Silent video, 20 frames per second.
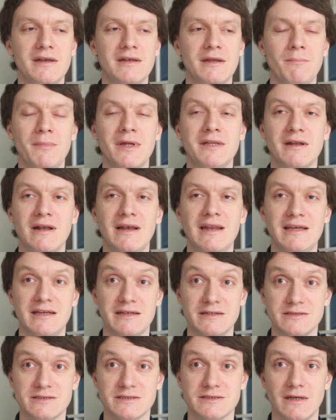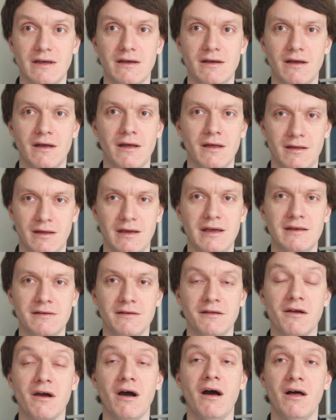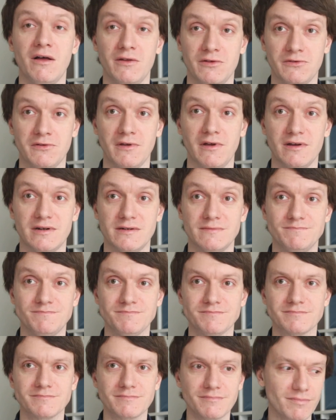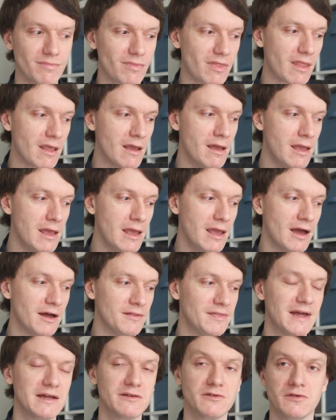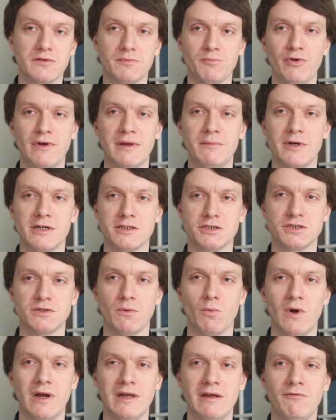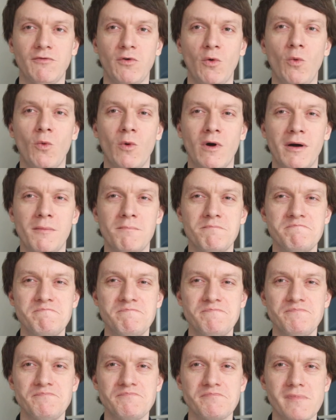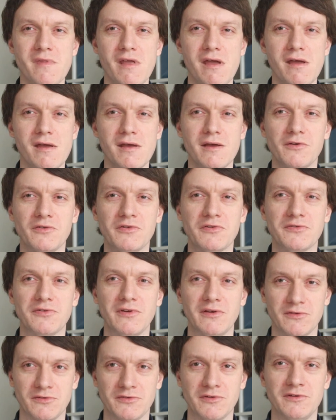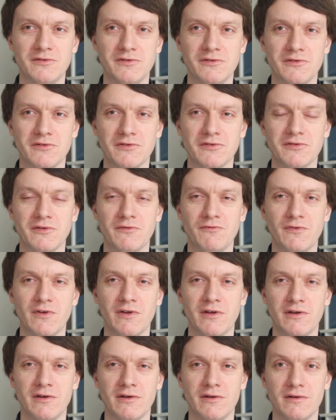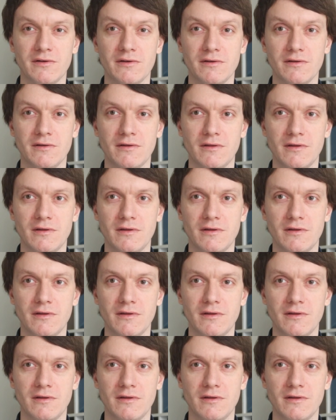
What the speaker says: Middle East, in Gaza. And that's pretty much the way of all citizens of the